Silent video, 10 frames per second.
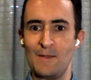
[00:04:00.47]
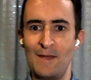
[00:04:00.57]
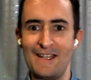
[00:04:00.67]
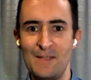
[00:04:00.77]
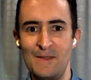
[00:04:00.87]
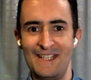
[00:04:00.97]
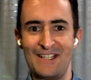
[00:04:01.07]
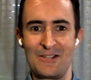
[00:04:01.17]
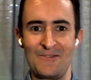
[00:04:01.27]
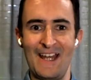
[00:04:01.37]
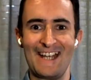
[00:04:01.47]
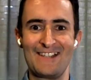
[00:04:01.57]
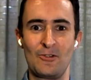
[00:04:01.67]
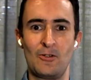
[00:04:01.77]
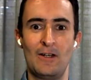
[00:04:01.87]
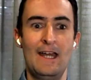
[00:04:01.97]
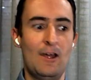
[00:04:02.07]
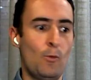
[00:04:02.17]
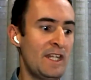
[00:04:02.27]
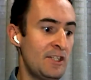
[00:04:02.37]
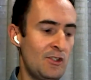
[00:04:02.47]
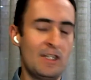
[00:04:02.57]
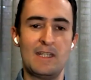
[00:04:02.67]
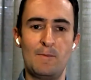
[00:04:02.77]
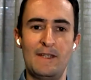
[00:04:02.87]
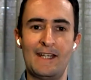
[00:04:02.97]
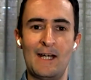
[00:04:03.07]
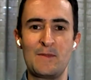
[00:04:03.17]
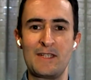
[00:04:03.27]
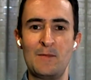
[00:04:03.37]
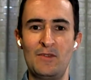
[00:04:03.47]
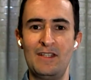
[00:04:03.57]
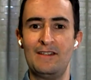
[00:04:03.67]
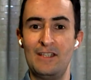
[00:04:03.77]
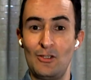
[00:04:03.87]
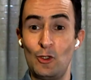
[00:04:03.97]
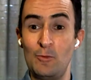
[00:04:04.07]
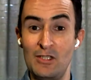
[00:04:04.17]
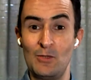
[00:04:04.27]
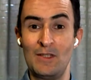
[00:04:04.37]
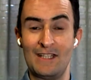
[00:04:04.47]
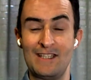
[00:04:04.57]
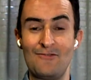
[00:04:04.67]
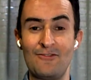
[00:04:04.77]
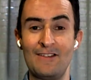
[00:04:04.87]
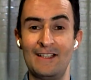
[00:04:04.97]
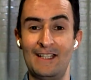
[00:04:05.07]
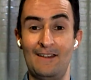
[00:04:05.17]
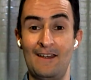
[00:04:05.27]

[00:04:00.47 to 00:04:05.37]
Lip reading: is about to be incorrect, or when you do need to pick up something that you could be doing it differently.